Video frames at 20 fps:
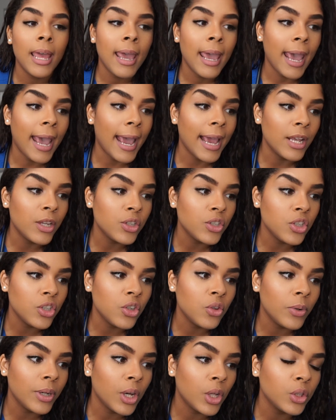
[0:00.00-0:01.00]
and
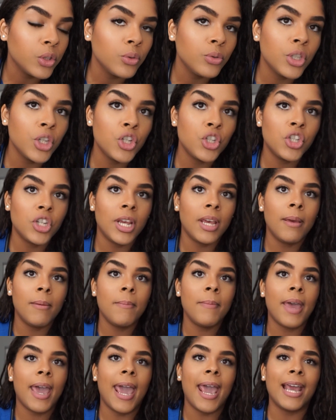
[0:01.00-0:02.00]
you include the gym